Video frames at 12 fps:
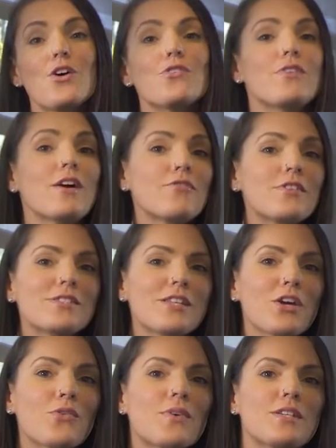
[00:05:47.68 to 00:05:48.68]

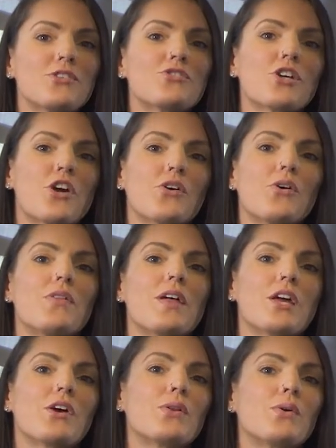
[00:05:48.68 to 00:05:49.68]
Referencing a research article that
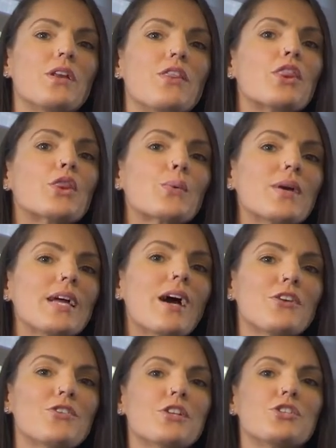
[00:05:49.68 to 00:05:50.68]
included
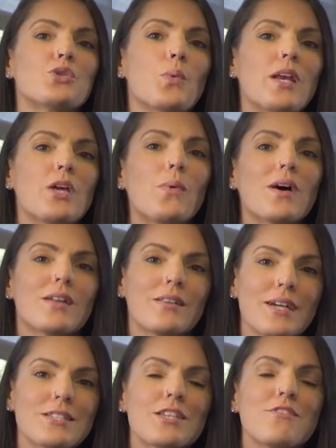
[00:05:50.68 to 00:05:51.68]
321
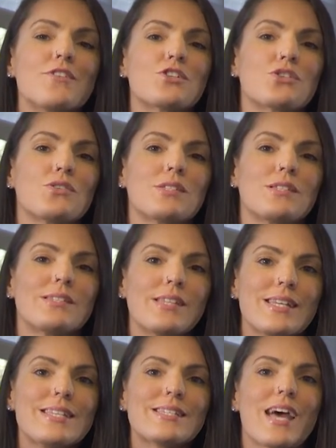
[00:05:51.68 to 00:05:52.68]
elected officials and
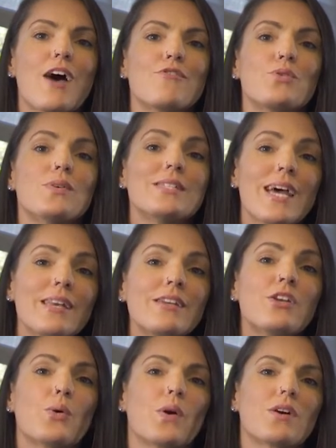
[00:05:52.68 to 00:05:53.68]
city staff who attended
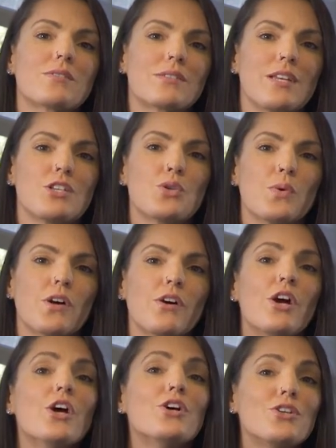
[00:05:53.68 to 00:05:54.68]
a work-study tour,
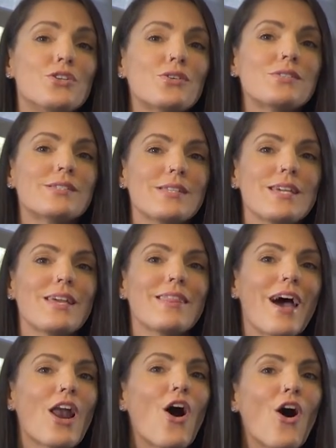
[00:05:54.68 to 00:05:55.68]
you'll see
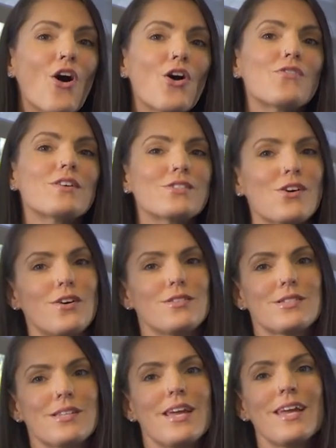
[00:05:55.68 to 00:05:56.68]
that all
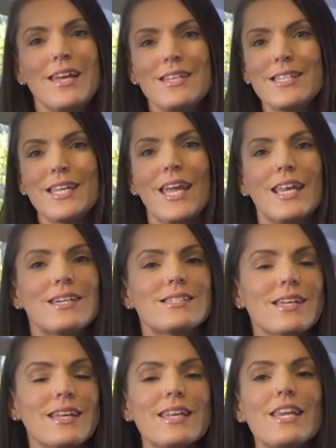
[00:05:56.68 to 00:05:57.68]
results indicate a
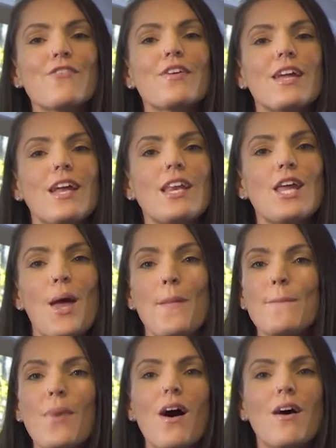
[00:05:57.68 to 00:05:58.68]
significant
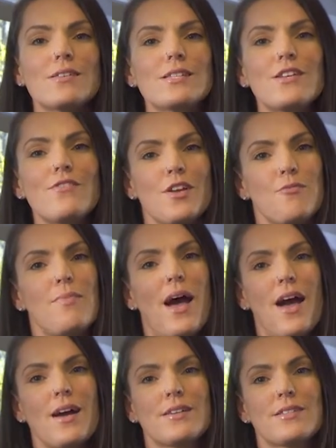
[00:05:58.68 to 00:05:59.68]
and positive
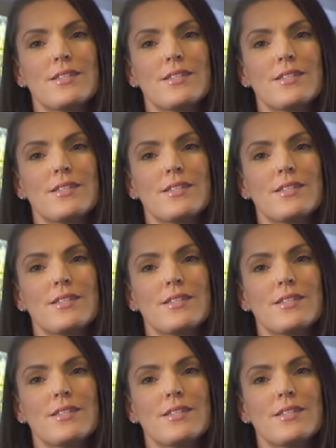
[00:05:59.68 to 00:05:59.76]
impact.